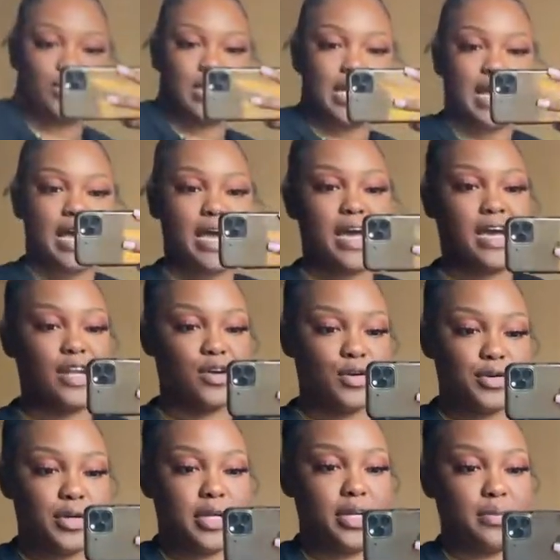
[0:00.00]
that I had
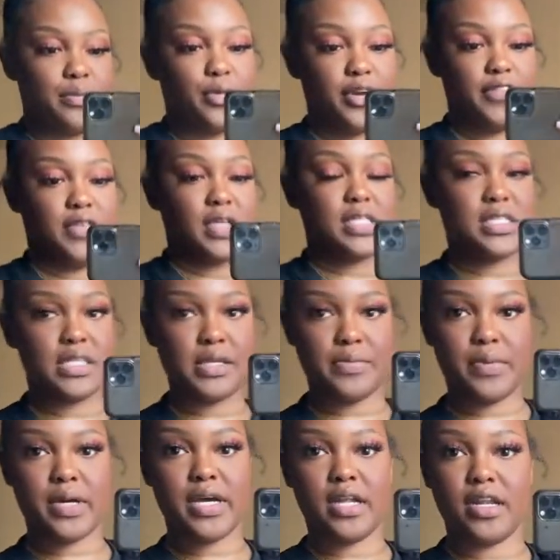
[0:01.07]
on previously,
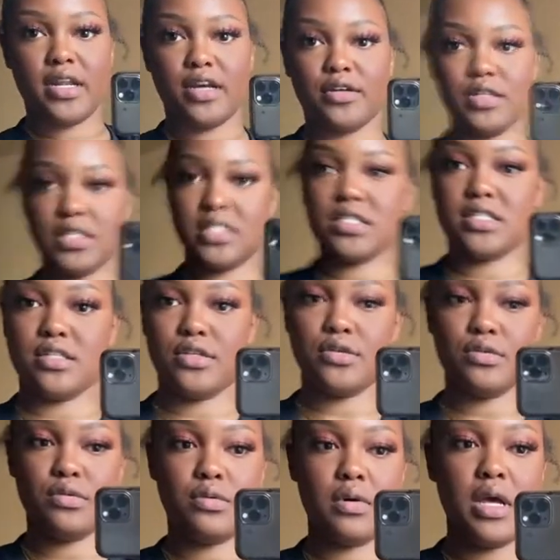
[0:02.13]
but no, this is
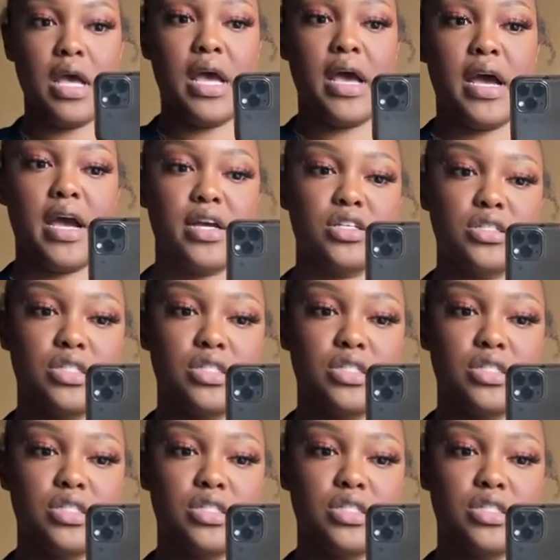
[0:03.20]
new. I actually